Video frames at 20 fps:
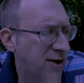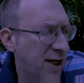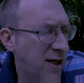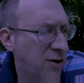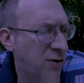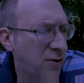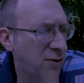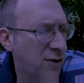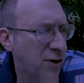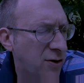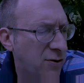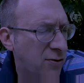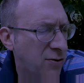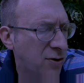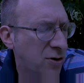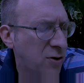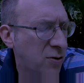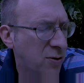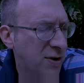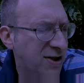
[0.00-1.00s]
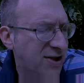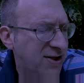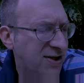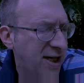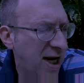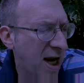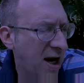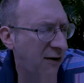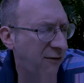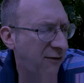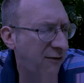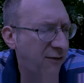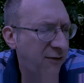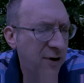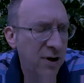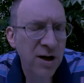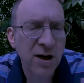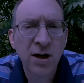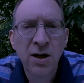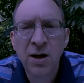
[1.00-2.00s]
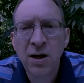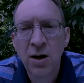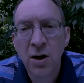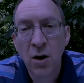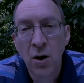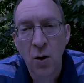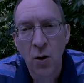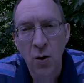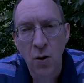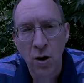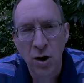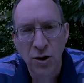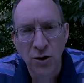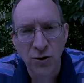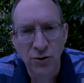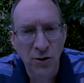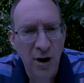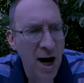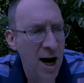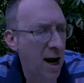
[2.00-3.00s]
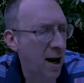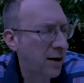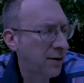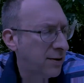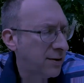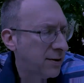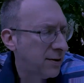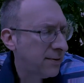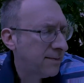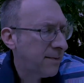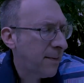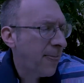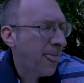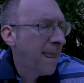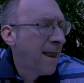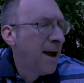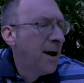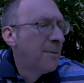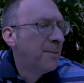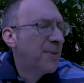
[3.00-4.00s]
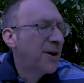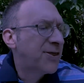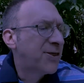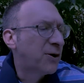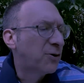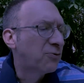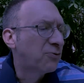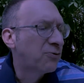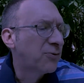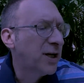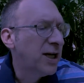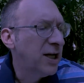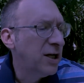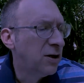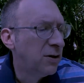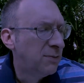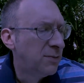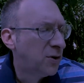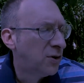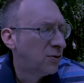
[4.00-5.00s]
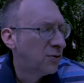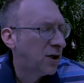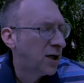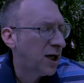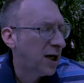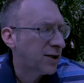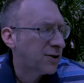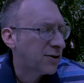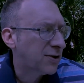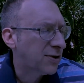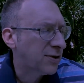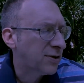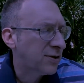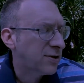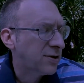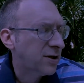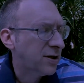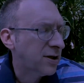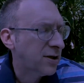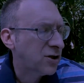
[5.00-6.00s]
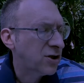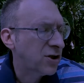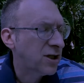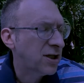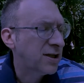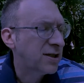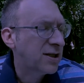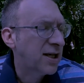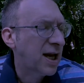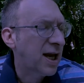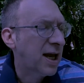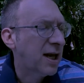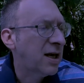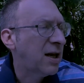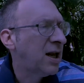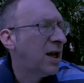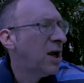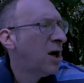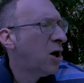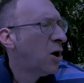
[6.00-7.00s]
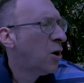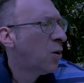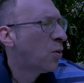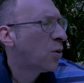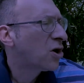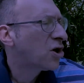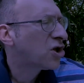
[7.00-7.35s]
they knew the crew was safe or drowned. But the real moon cussers, she said, were